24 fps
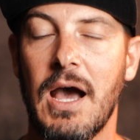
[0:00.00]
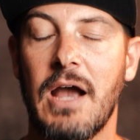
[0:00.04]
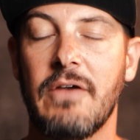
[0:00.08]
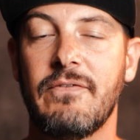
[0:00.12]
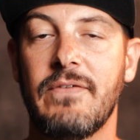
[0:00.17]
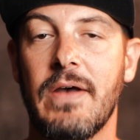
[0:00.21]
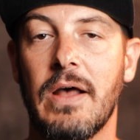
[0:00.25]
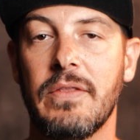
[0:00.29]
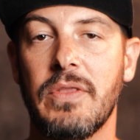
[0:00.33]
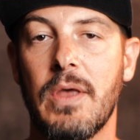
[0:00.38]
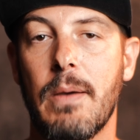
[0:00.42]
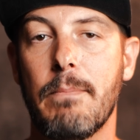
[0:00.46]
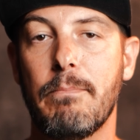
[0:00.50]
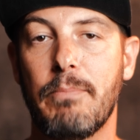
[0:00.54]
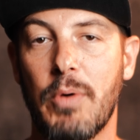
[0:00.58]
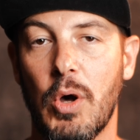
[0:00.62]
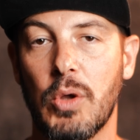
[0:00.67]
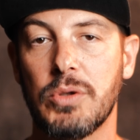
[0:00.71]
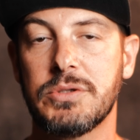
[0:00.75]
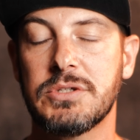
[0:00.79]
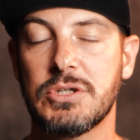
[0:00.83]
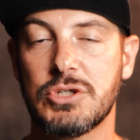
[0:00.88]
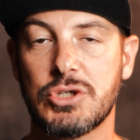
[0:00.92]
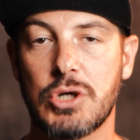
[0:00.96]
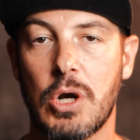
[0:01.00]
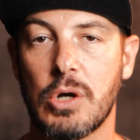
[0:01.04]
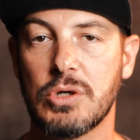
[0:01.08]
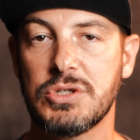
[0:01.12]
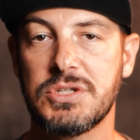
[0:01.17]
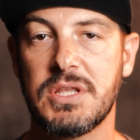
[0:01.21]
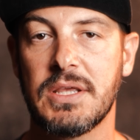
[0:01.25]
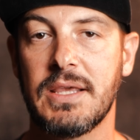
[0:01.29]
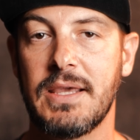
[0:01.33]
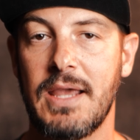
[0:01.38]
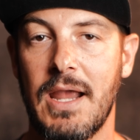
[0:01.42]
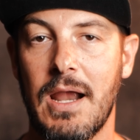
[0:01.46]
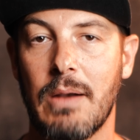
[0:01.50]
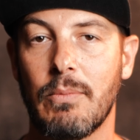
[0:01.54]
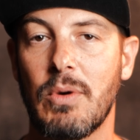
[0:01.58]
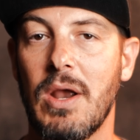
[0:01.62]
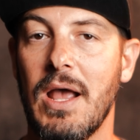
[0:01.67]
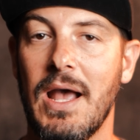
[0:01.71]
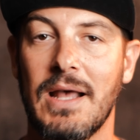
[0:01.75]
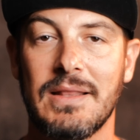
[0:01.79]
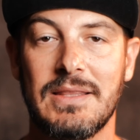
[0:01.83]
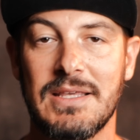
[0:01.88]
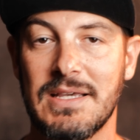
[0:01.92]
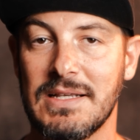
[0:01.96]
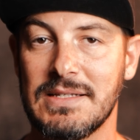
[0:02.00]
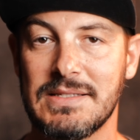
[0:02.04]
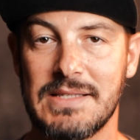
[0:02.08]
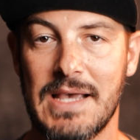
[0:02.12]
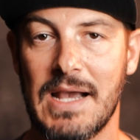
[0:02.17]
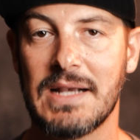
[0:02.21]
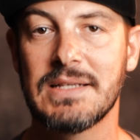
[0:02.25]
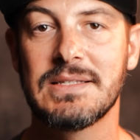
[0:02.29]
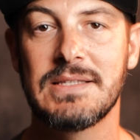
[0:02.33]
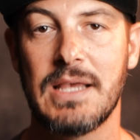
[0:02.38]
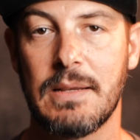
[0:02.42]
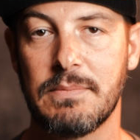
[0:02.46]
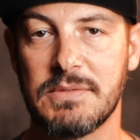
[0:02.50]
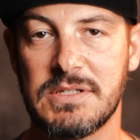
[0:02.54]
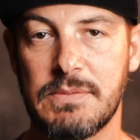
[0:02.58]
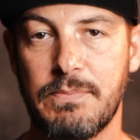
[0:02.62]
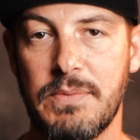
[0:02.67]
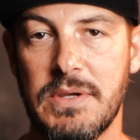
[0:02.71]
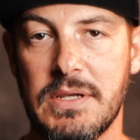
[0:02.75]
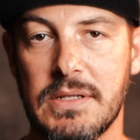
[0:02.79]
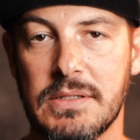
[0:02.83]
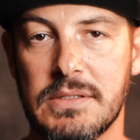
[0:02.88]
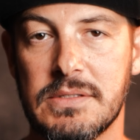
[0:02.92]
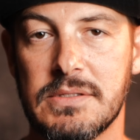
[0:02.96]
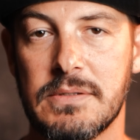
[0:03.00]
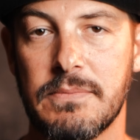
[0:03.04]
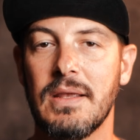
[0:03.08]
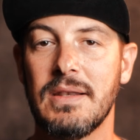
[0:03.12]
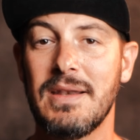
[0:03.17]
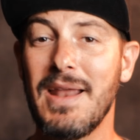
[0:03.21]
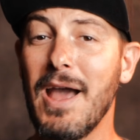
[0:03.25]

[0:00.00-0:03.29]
I found them both to charge the camera at the exact same speeds.